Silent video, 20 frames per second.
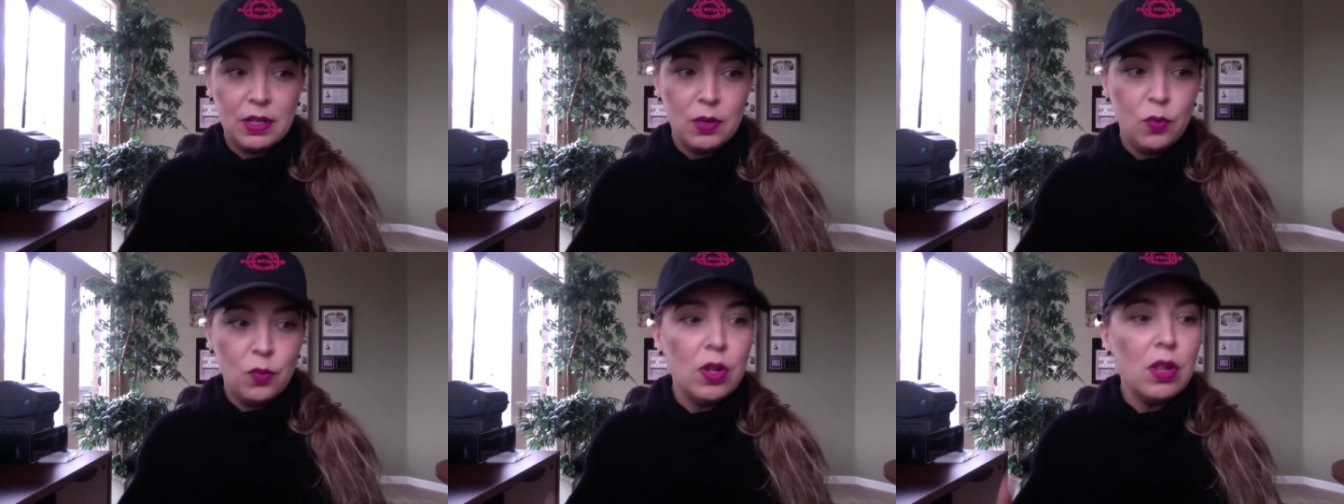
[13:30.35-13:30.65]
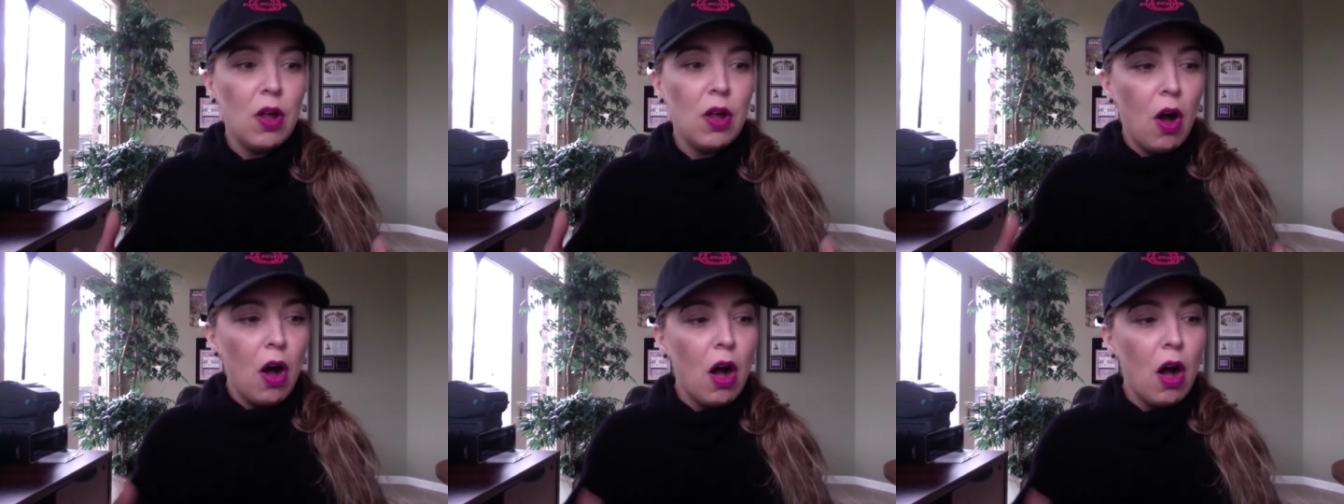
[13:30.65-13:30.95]

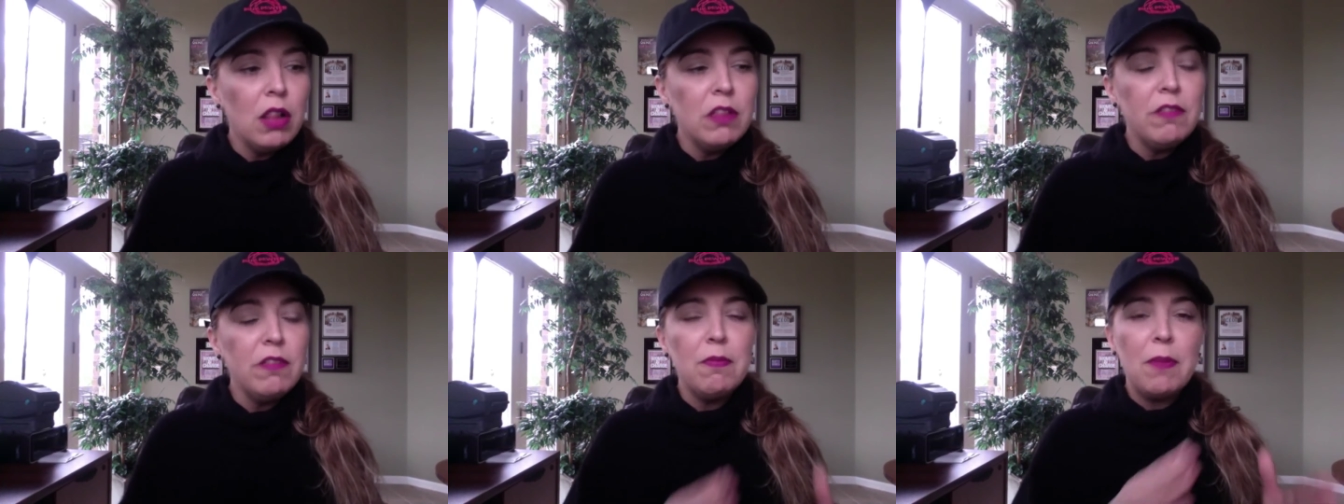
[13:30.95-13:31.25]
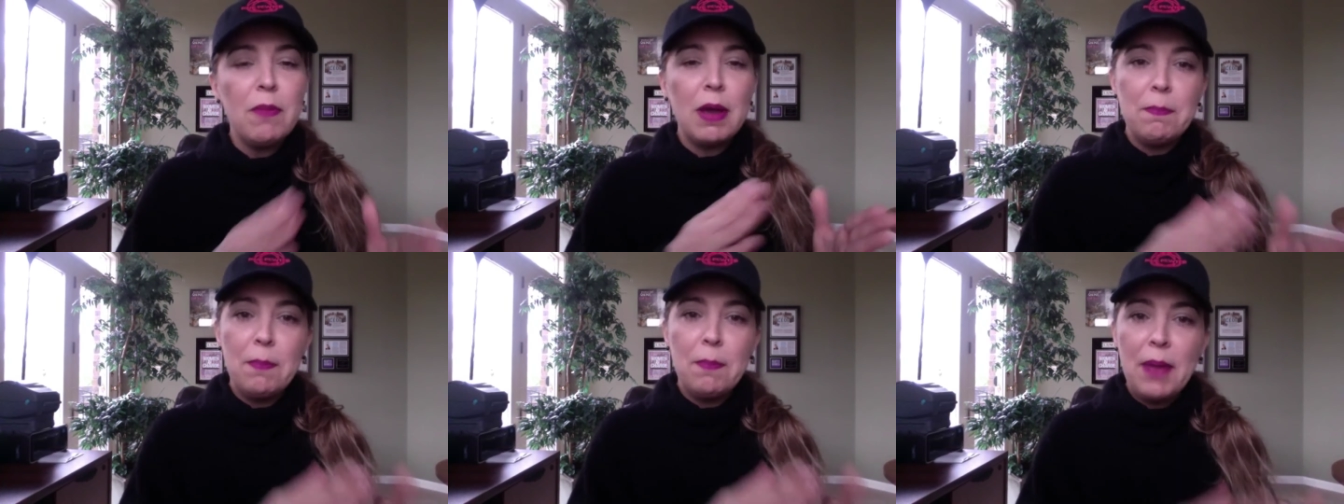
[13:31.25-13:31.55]
Well, all of
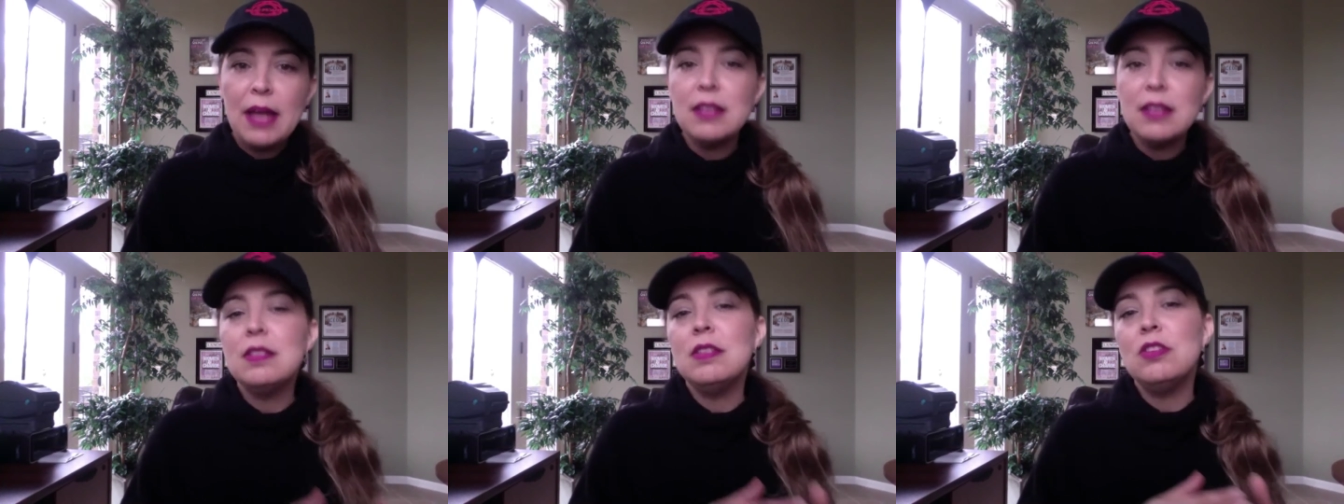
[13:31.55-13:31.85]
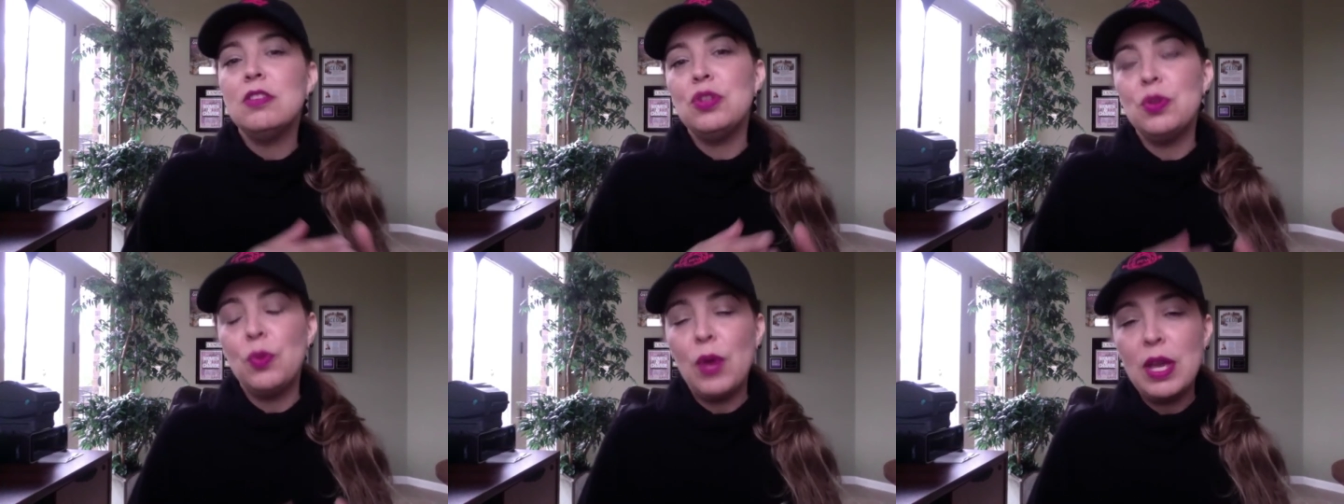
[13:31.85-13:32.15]
my bad
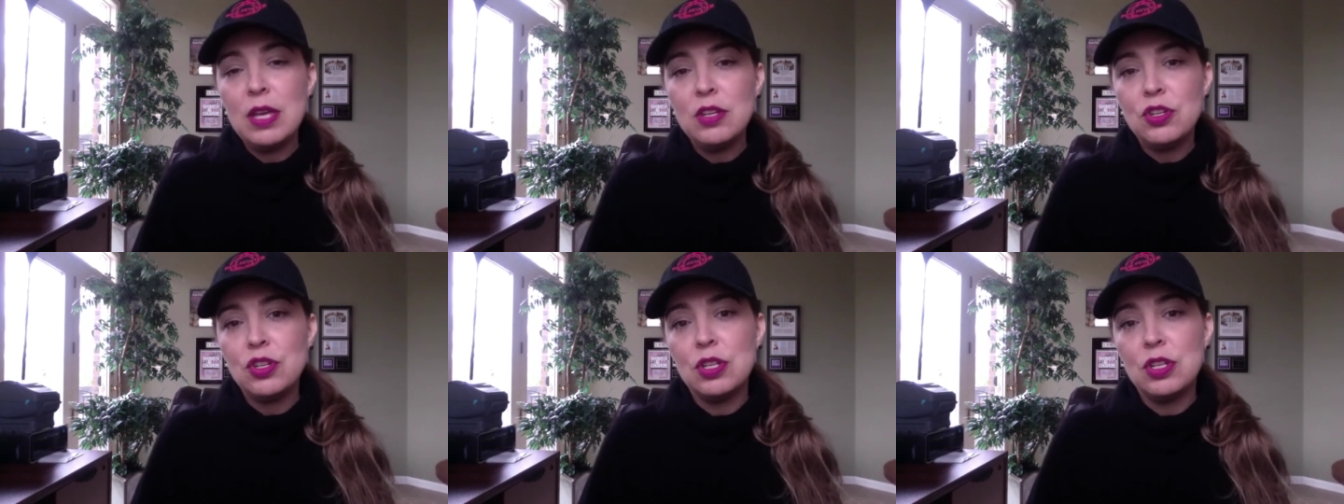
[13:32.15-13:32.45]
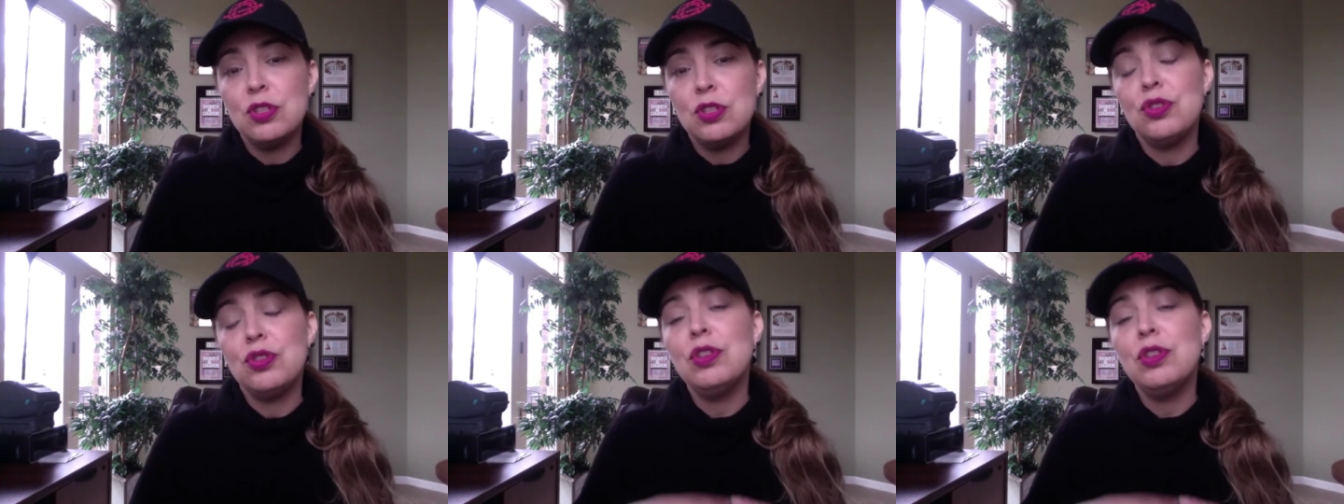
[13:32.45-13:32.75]

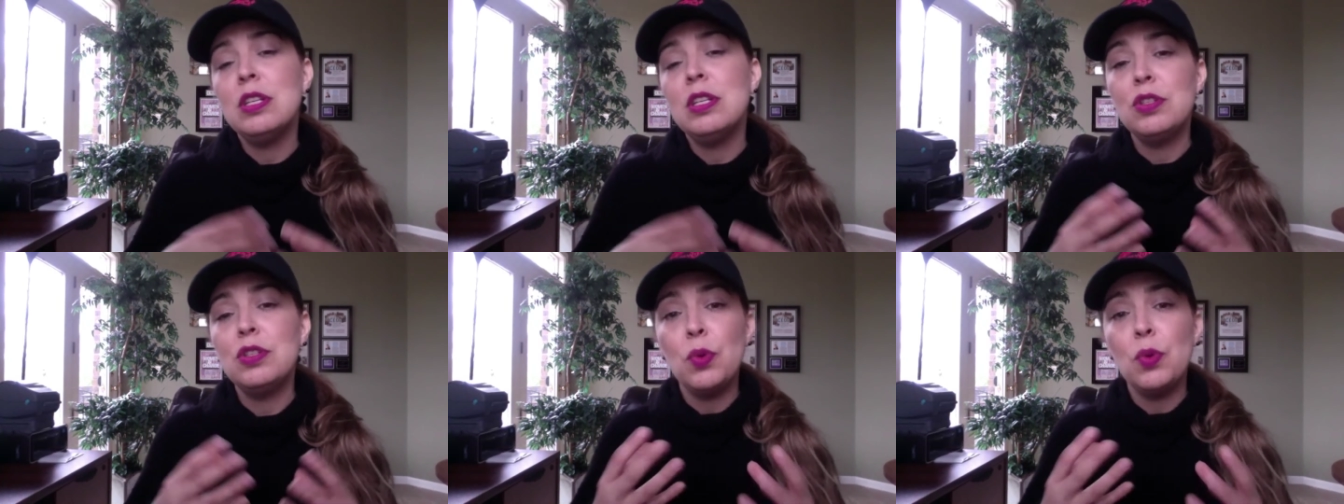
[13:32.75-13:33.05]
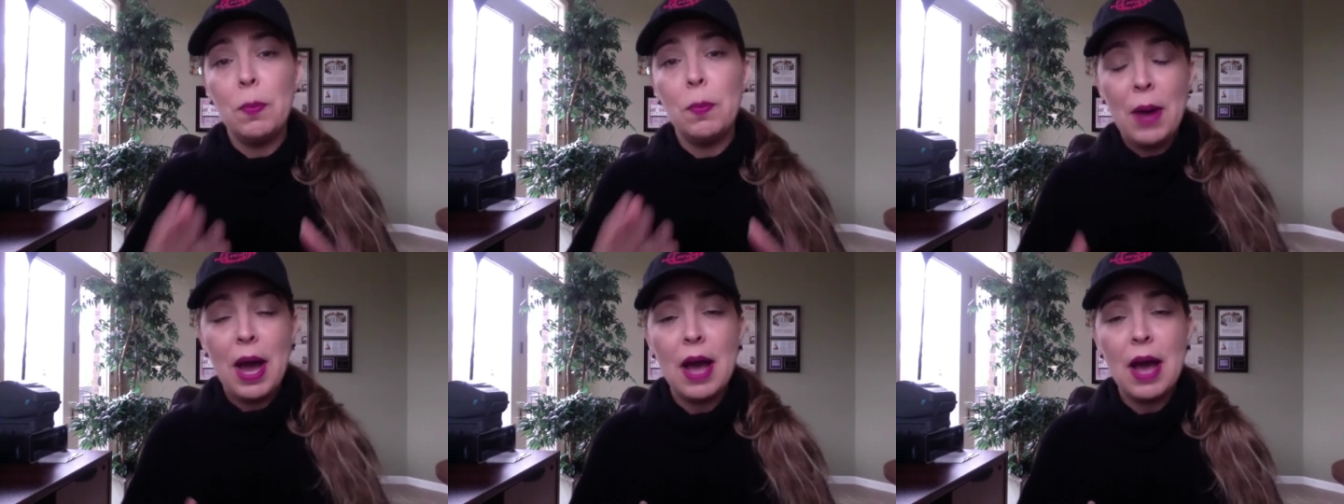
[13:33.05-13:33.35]
situations turn into
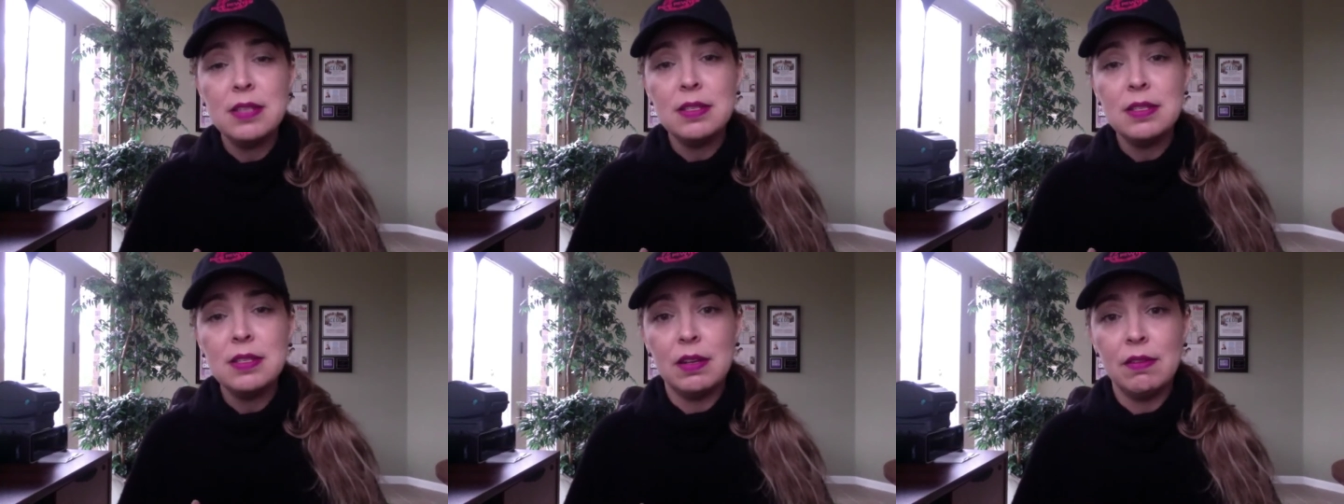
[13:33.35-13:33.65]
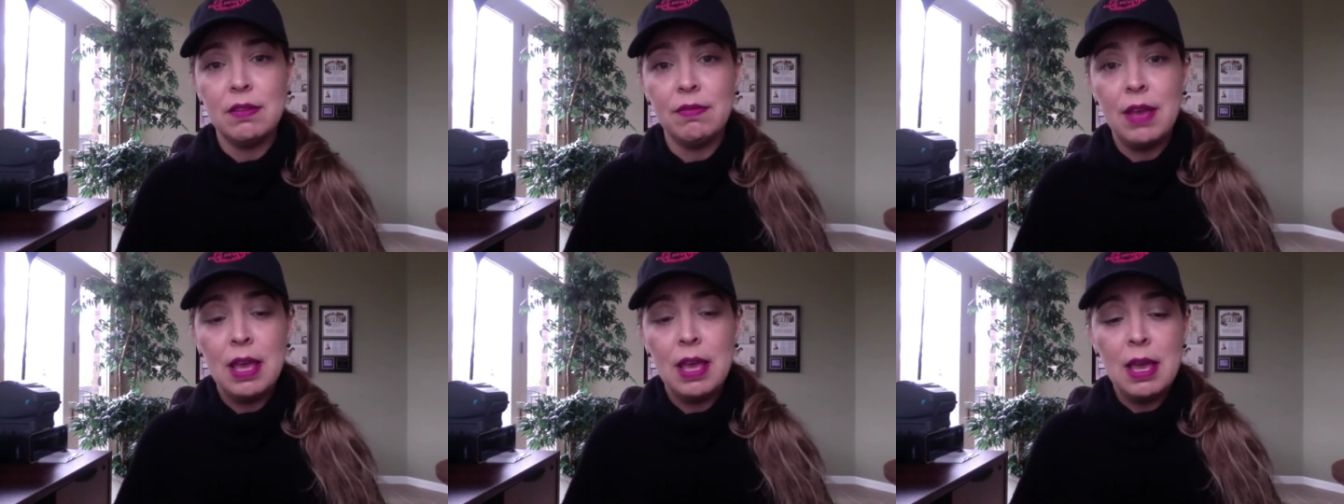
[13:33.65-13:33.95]
a positive